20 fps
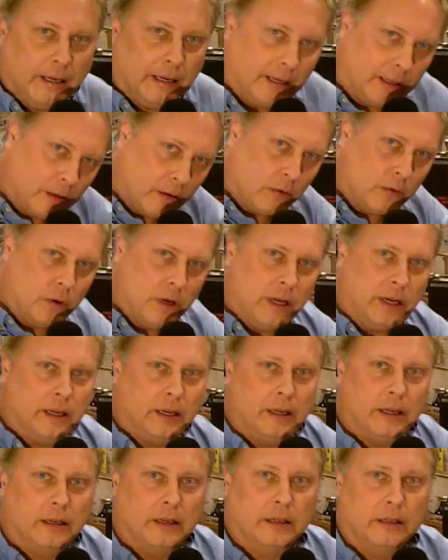Hello,
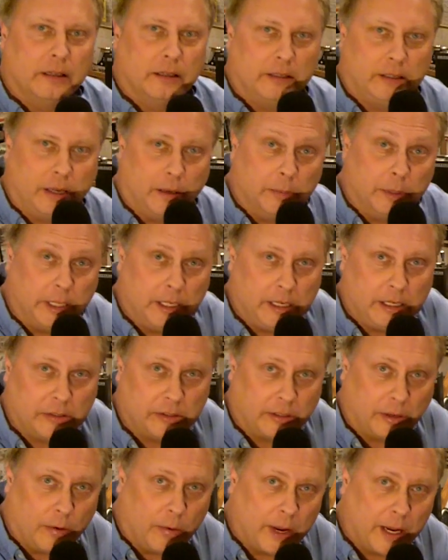
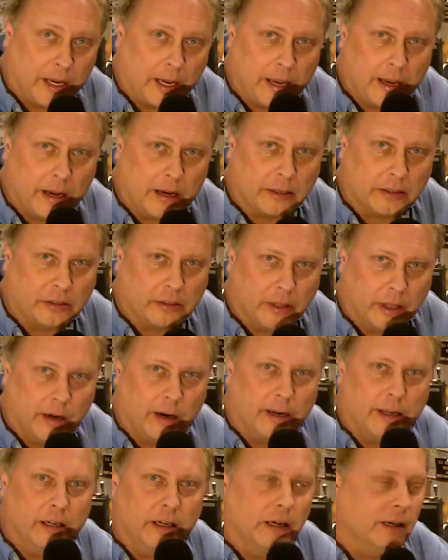WD0AKX,
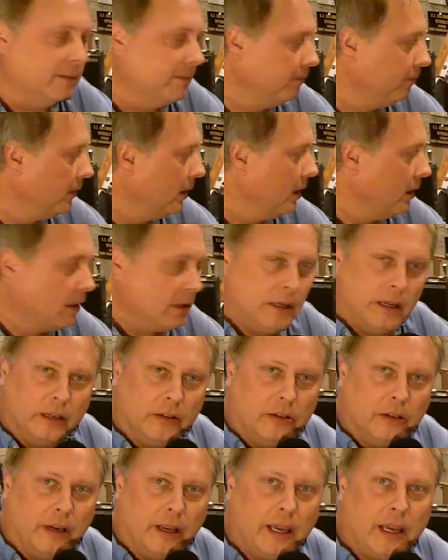Larry here.
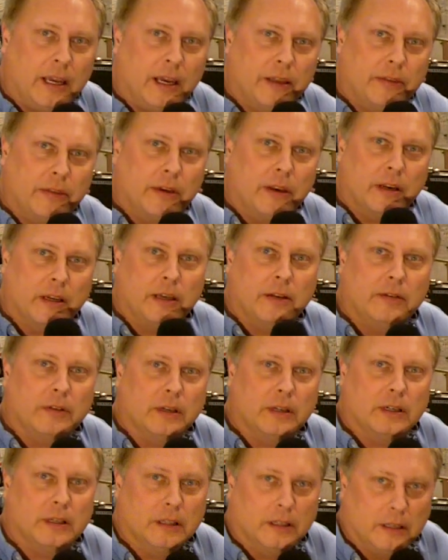And today I thought I'd give
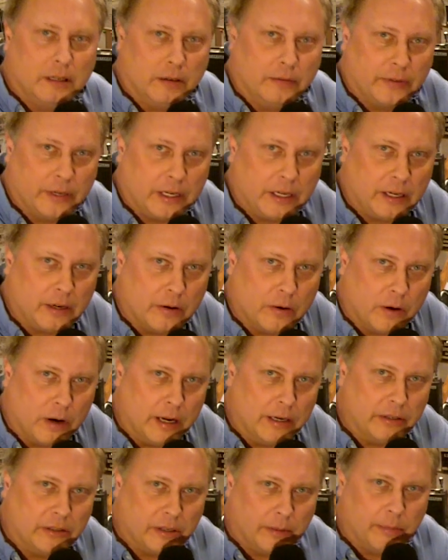a little video
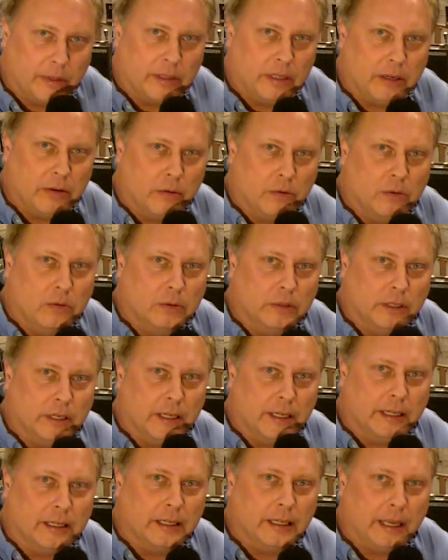on some of the old
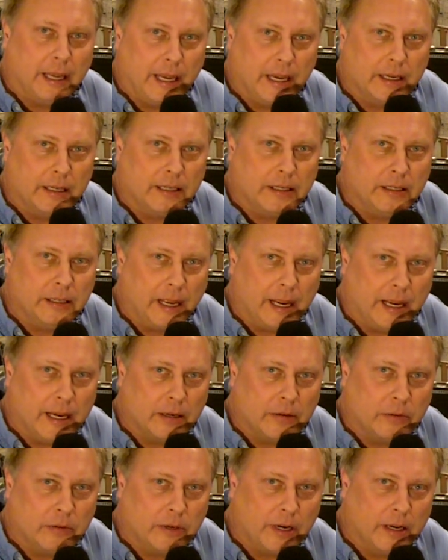
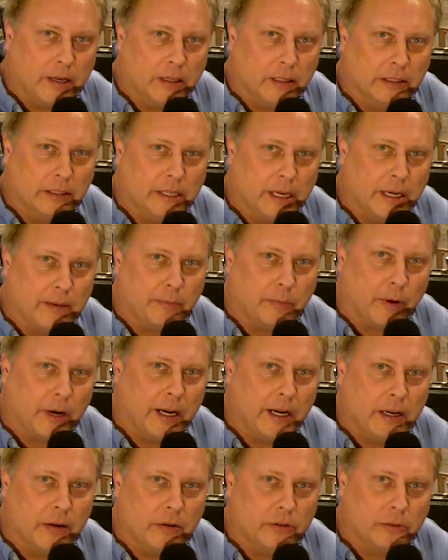handheld type
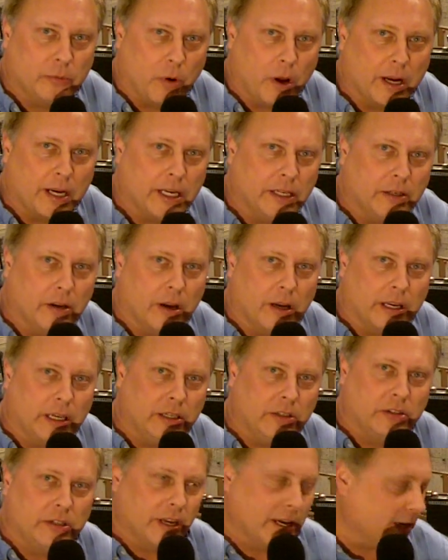radios,
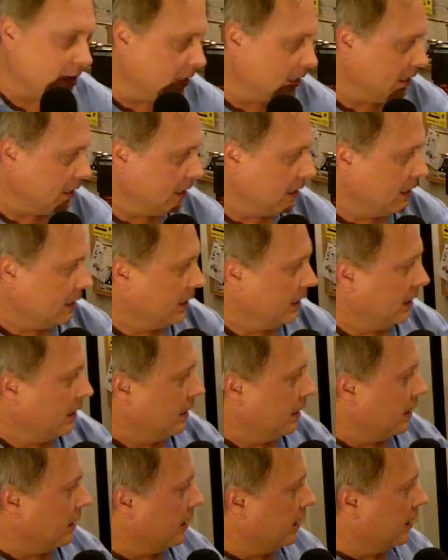walkie-talkie style
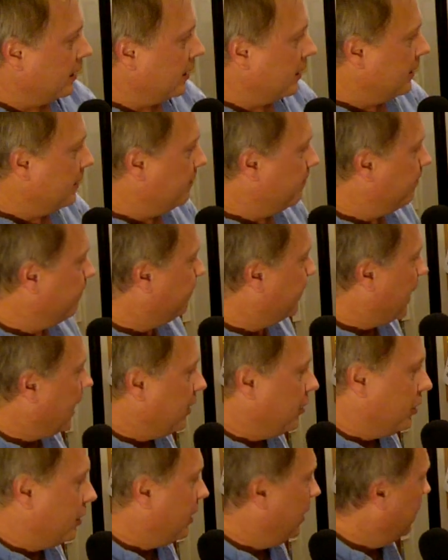
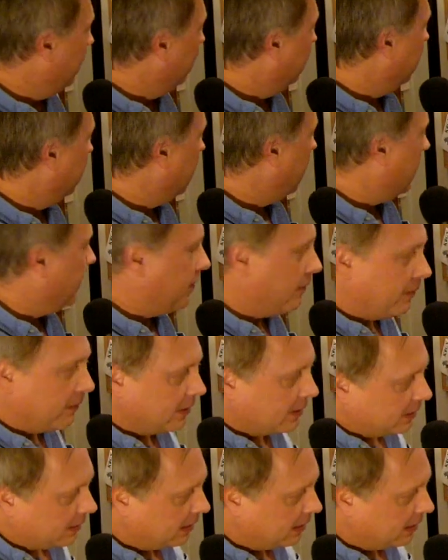HTs that I've